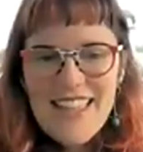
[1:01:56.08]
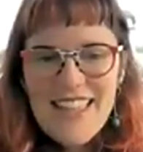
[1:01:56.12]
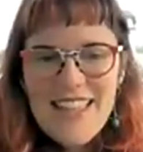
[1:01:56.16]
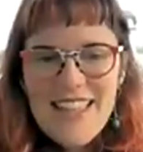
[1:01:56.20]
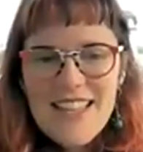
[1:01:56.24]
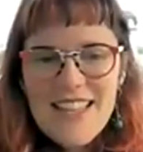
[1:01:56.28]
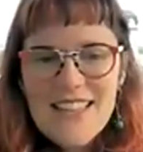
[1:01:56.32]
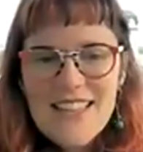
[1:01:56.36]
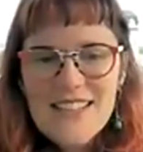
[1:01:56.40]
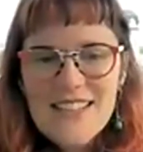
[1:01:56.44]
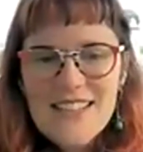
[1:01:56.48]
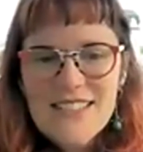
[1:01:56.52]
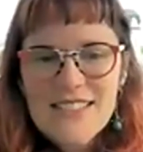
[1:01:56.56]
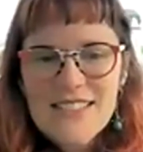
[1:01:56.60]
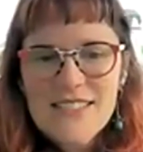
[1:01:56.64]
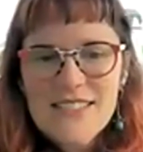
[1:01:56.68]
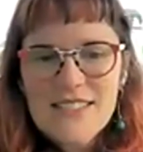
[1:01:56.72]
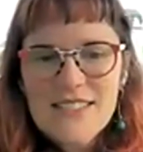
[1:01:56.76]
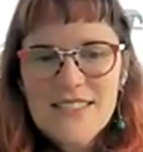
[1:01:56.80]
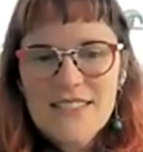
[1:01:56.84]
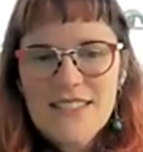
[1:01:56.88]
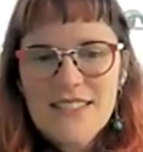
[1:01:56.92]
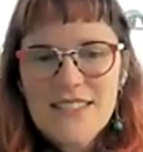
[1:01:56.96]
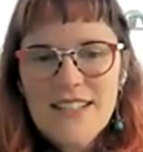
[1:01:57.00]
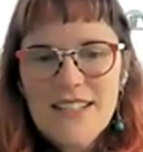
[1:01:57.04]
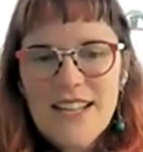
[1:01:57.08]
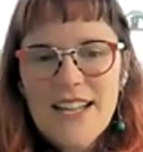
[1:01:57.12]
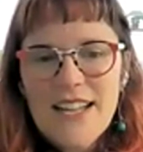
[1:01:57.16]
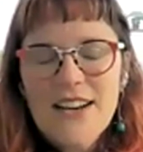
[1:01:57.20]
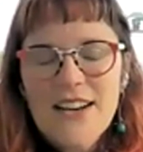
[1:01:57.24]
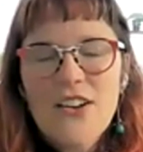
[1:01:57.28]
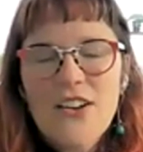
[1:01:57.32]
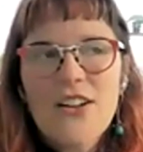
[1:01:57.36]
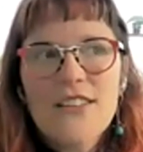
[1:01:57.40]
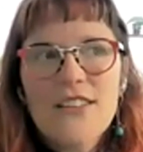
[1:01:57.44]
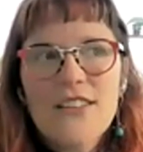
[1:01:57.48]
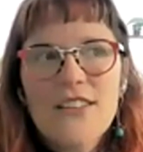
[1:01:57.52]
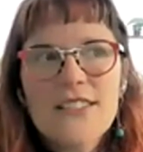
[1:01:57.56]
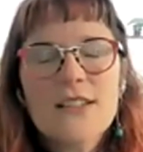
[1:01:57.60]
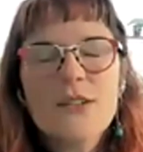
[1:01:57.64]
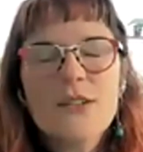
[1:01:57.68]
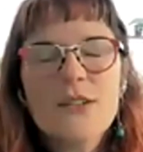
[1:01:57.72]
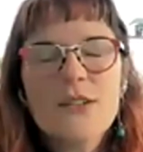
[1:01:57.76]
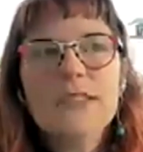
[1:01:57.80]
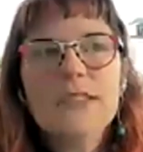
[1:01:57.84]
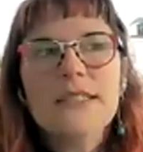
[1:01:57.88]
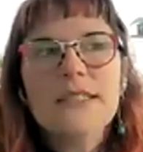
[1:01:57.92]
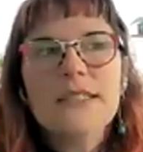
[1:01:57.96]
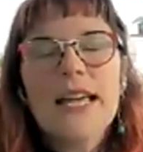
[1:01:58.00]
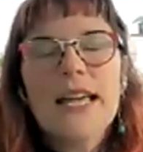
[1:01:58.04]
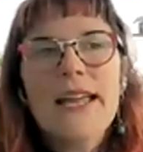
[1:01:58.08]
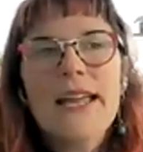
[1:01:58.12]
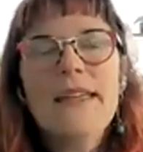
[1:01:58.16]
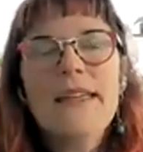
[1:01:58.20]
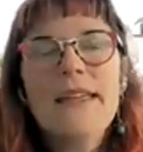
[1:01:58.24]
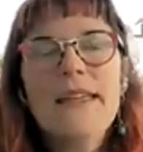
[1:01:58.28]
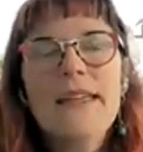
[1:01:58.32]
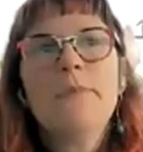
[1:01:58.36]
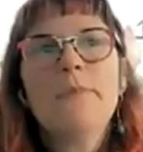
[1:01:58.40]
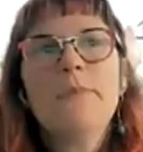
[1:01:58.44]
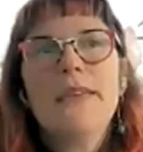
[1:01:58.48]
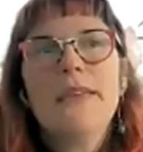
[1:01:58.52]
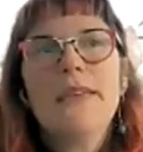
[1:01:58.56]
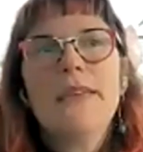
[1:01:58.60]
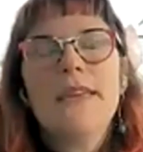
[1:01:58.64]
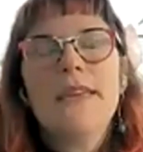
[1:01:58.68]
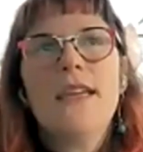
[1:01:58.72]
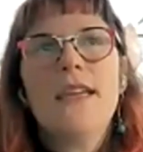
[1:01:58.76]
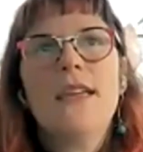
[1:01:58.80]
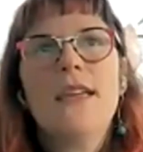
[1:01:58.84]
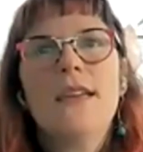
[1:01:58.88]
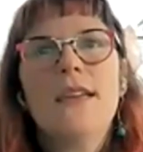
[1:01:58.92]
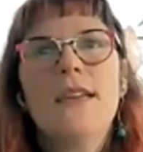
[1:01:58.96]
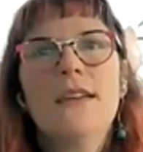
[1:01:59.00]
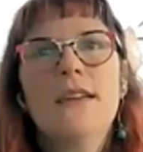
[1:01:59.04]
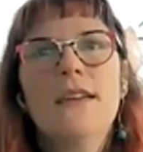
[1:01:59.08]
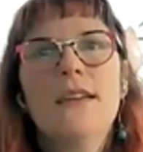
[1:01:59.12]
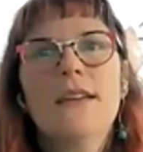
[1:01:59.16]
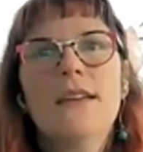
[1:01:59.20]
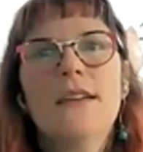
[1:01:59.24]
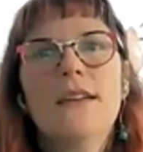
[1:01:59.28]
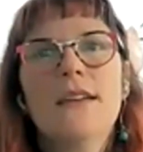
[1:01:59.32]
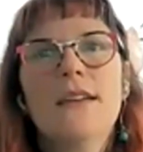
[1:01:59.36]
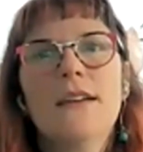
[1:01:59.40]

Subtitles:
And also let it be